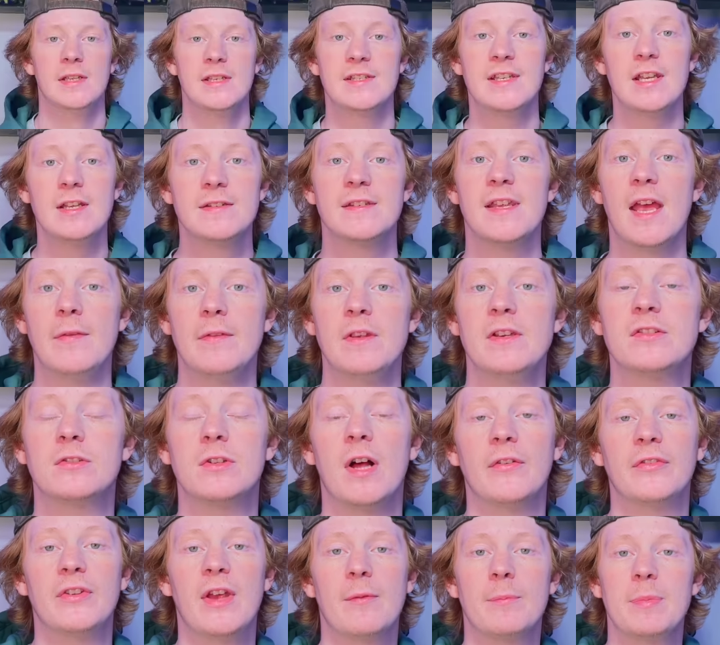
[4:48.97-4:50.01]
Since then, these
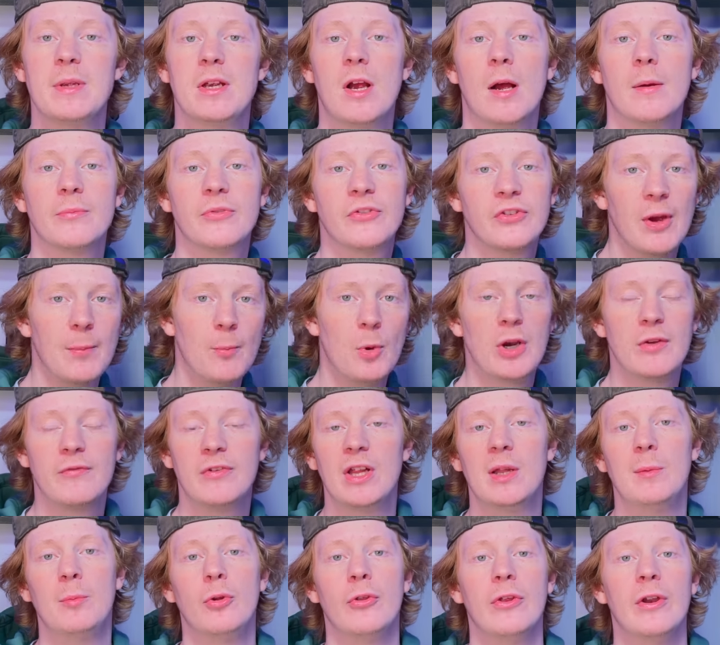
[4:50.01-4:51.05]
gloves have become somewhat
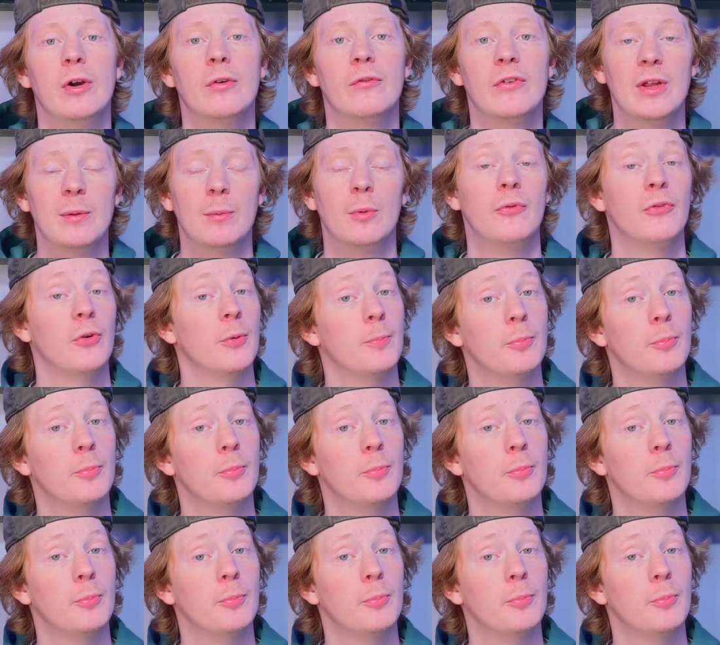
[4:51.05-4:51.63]
available. They're available for